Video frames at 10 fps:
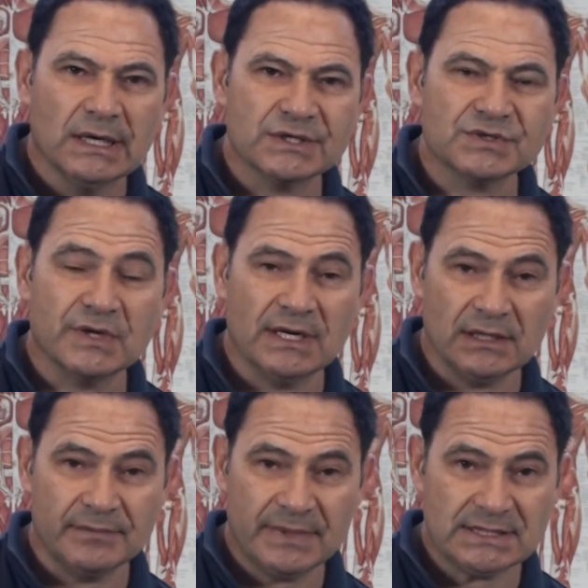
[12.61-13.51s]
Australian
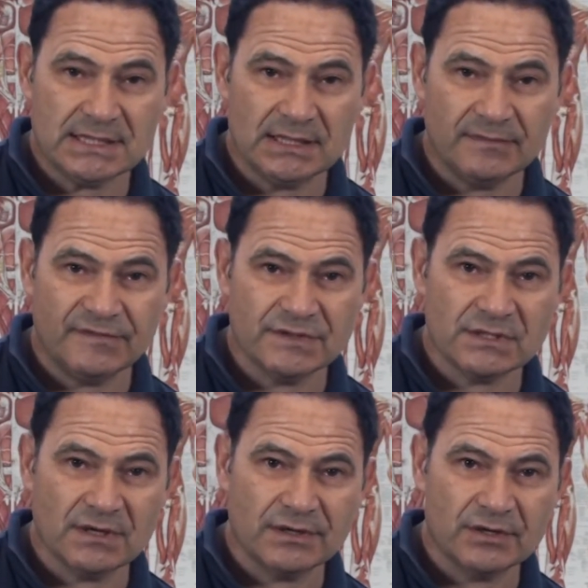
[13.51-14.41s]
Olympic team
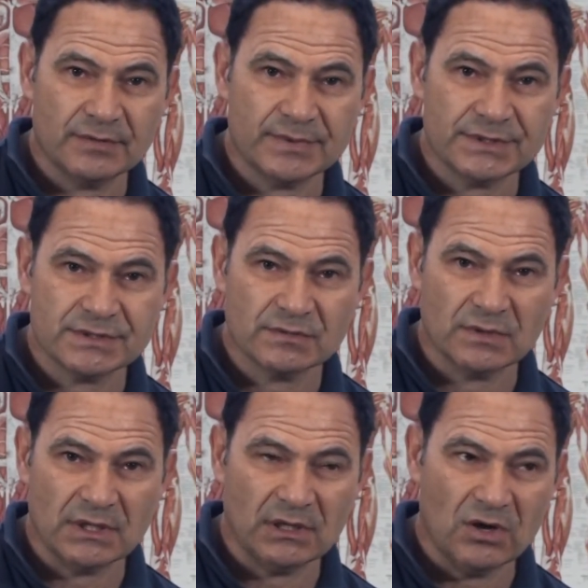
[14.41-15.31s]
physiotherapist
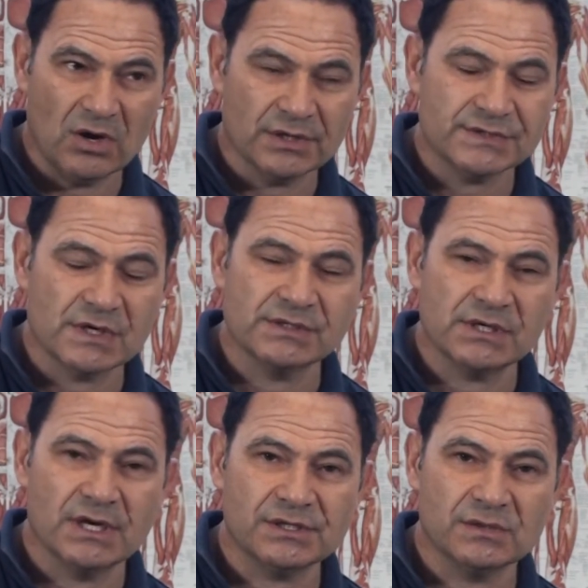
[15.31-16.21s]
with a long
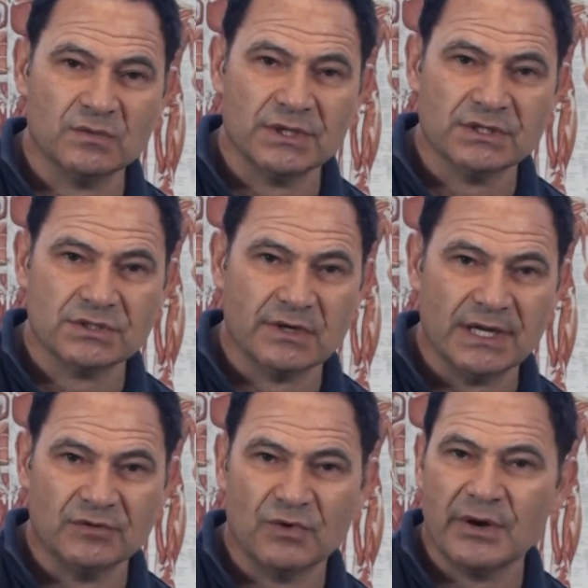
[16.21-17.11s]
association with the
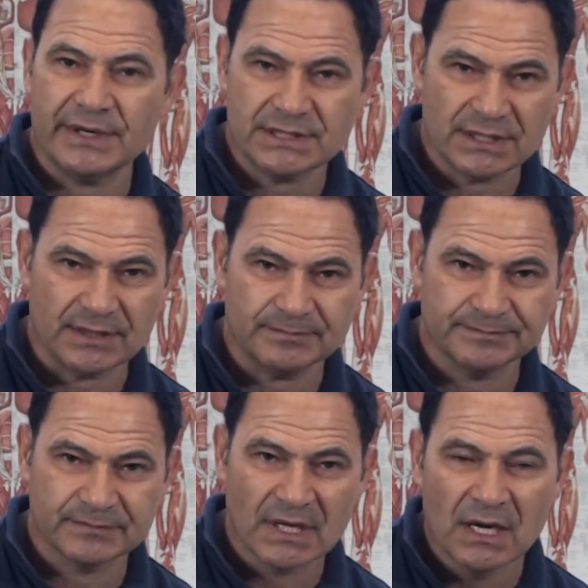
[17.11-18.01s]
Australian rowing team.
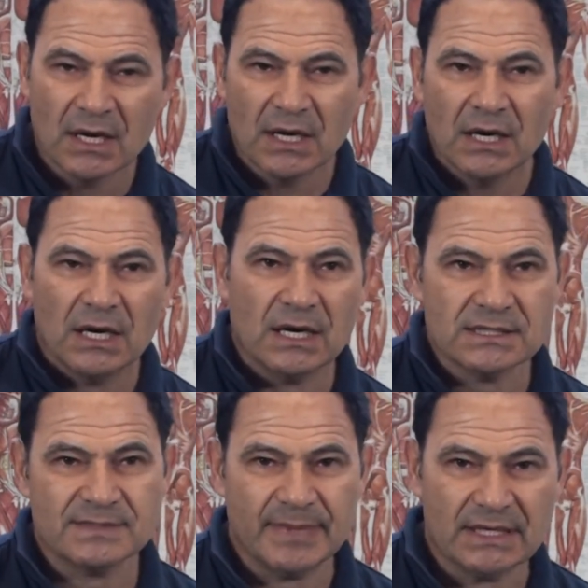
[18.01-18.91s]
I
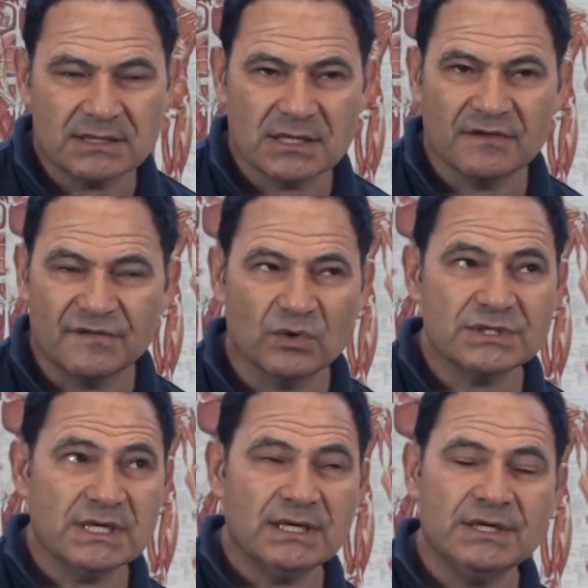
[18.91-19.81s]
spent
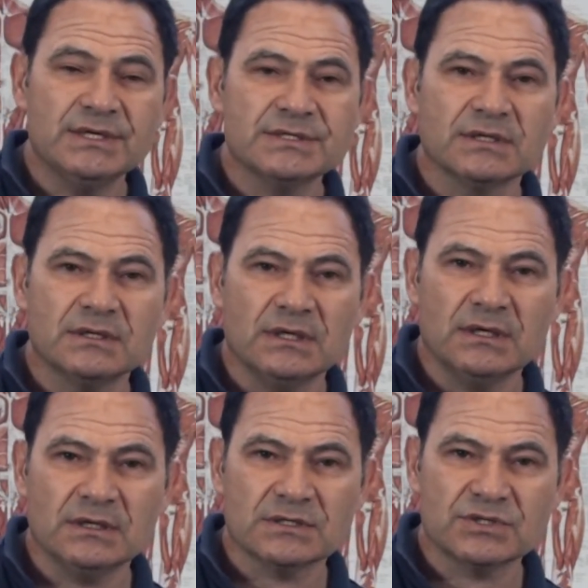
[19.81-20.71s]
14 years at the
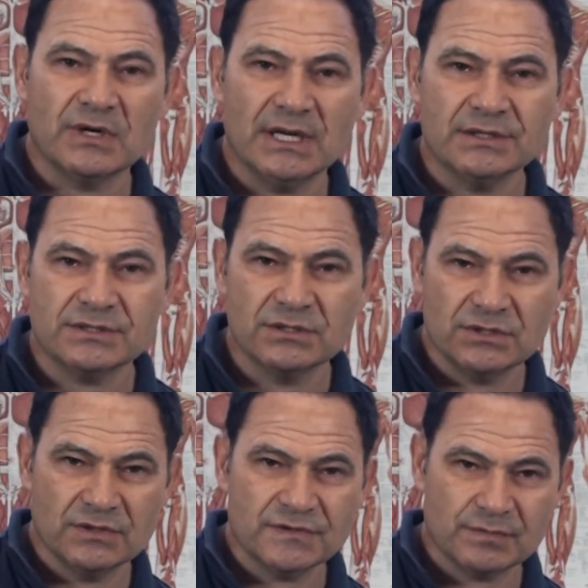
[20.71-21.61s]
Australian
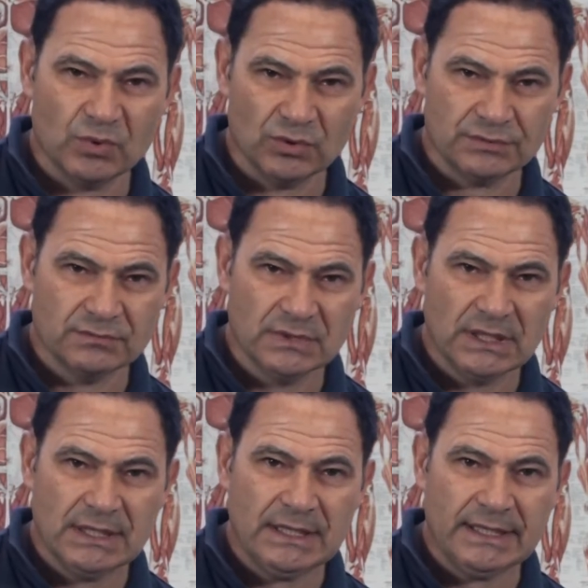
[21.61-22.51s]
Institute of Sport
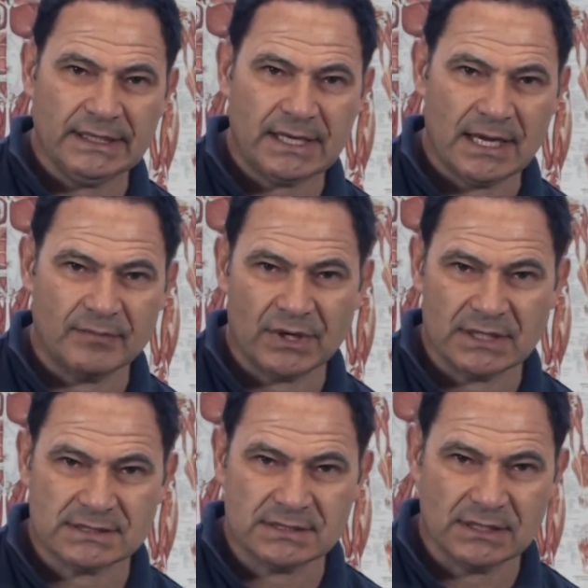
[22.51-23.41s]
in Canberra
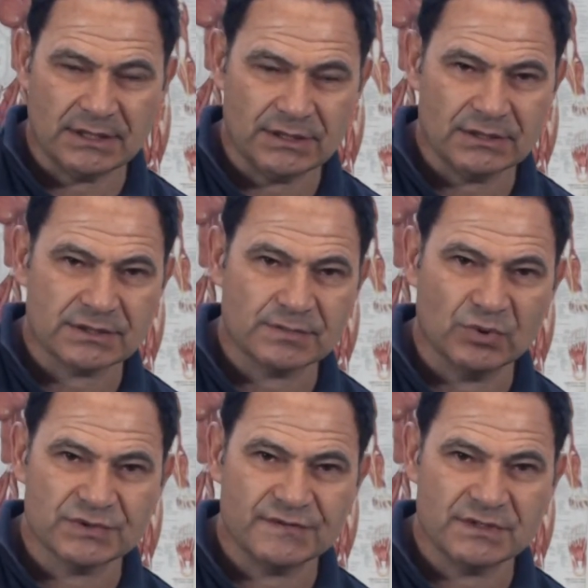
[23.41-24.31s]
as a senior
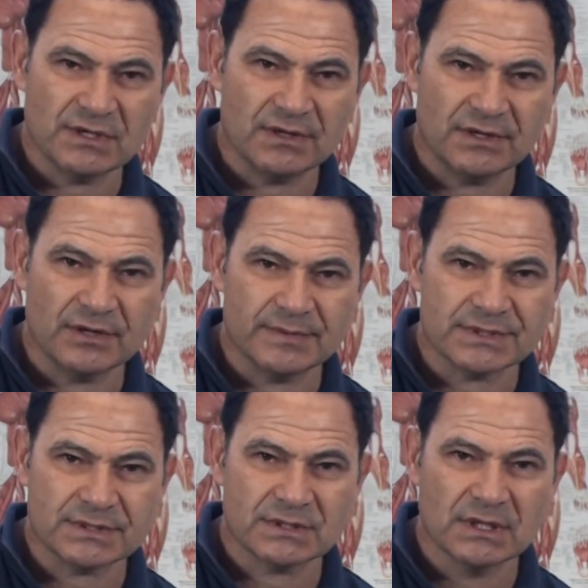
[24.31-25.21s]
sports
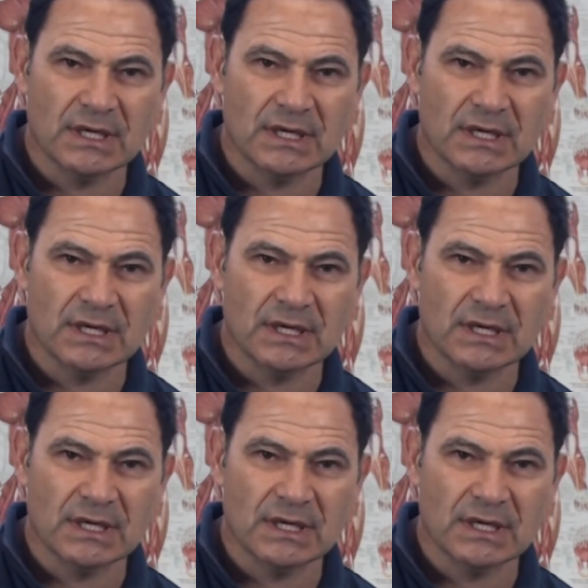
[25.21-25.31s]
physiotherapist.